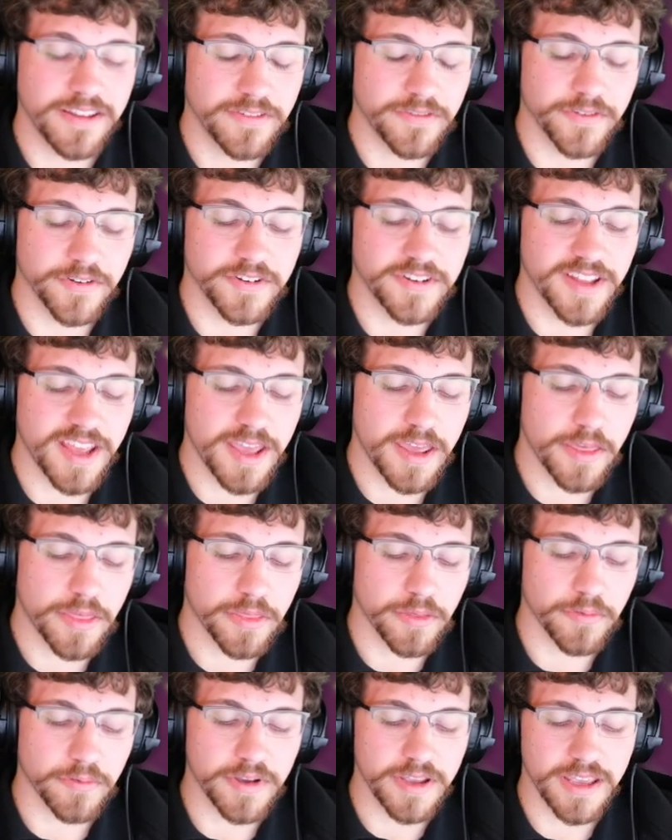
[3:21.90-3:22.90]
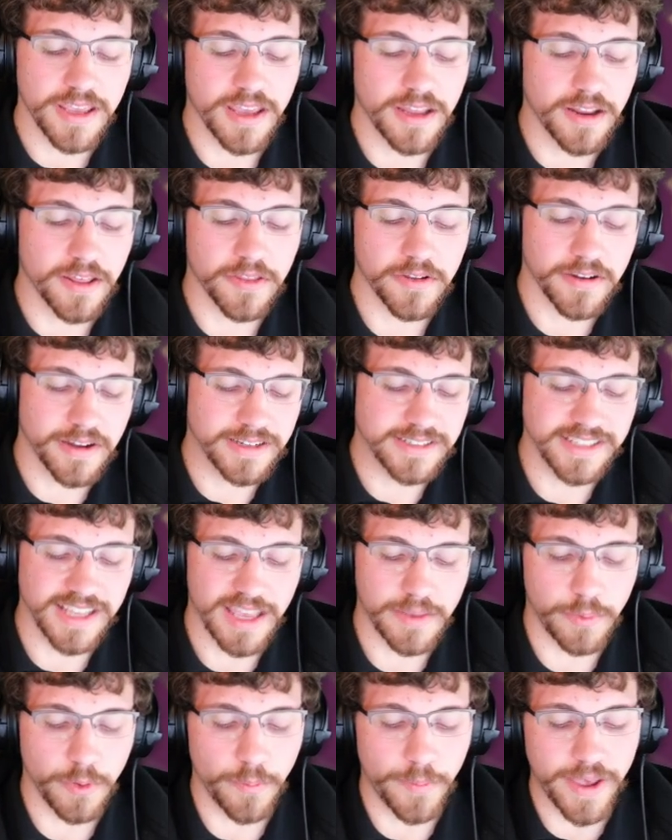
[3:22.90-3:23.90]
for day 3, another
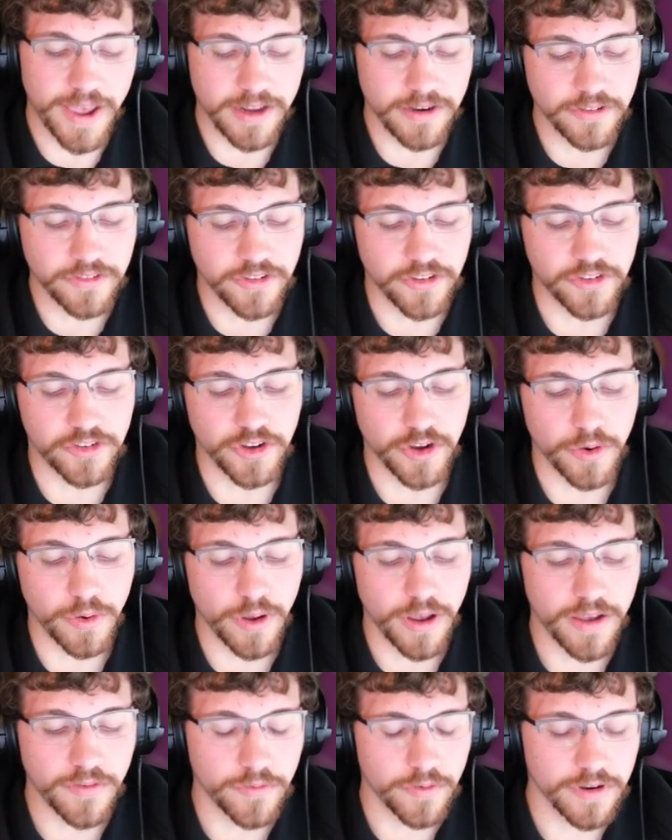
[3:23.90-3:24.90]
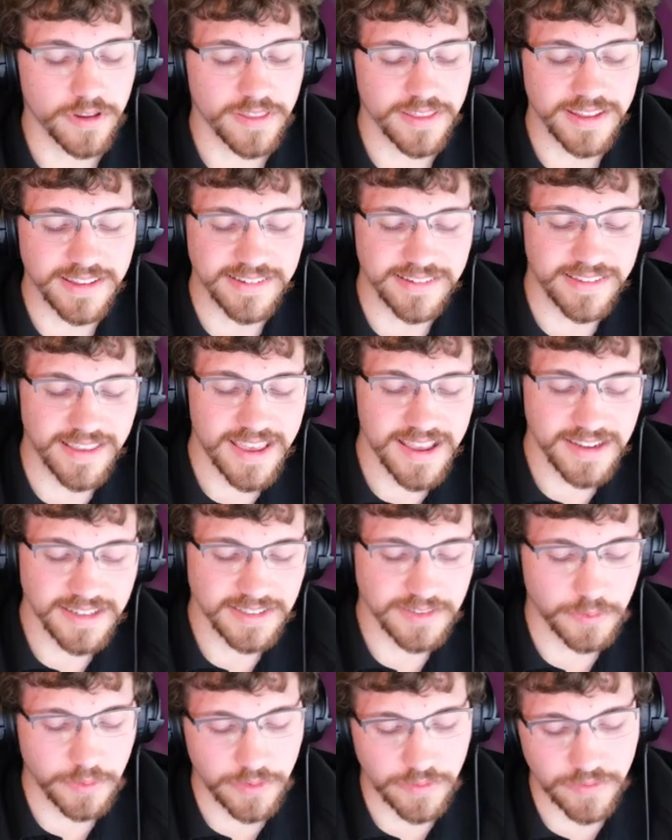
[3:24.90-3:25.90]
example battle to show off one of these
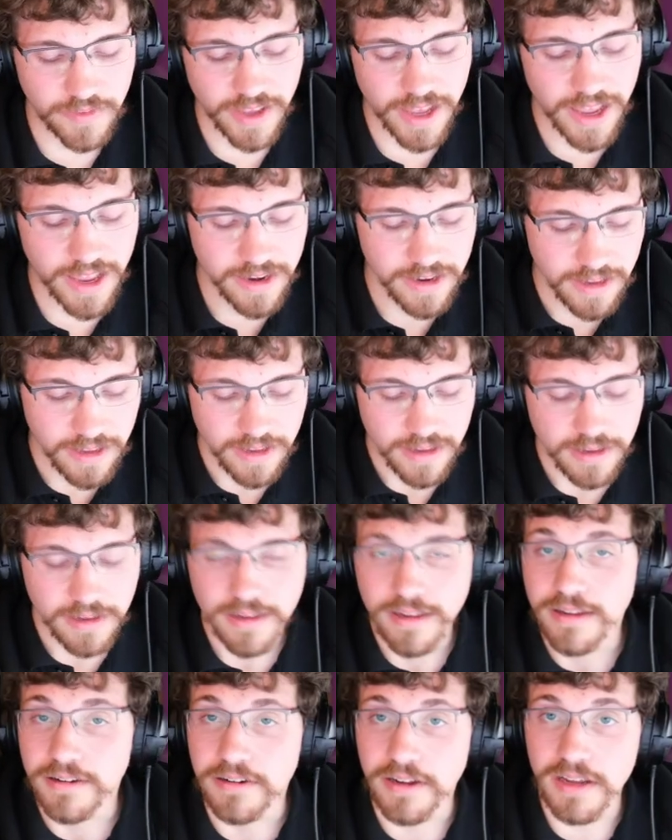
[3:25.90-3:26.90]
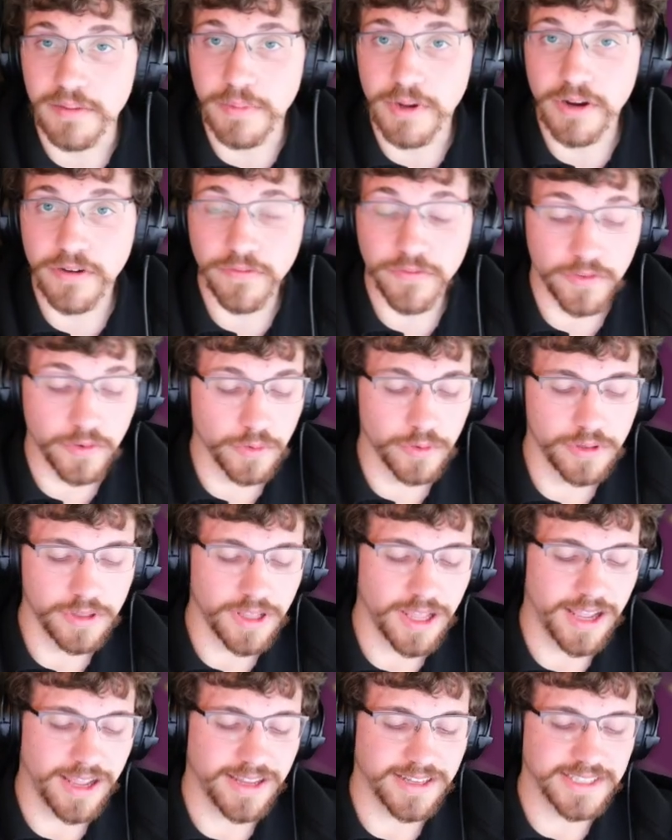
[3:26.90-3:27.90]
decks. We've got Nightmare Fuel
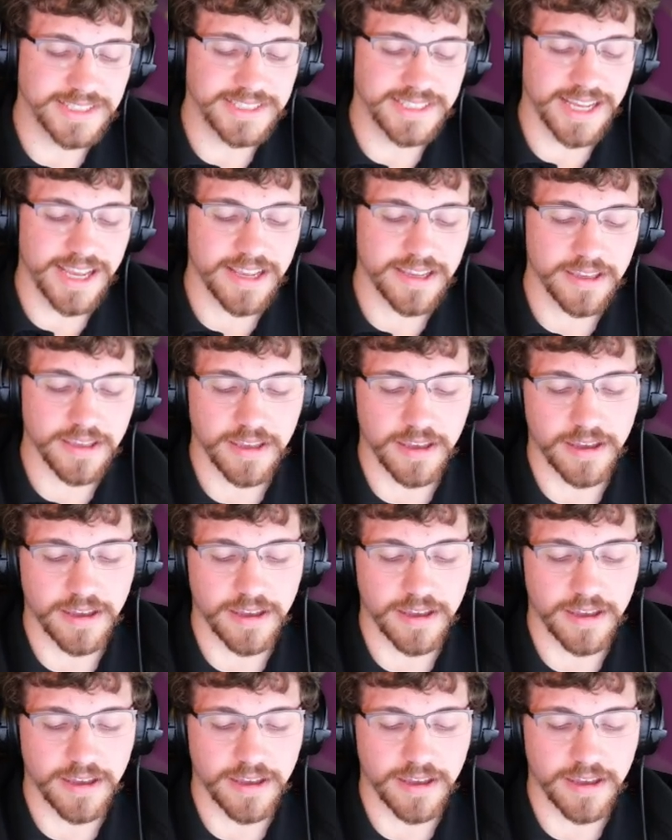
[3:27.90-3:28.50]
on deck.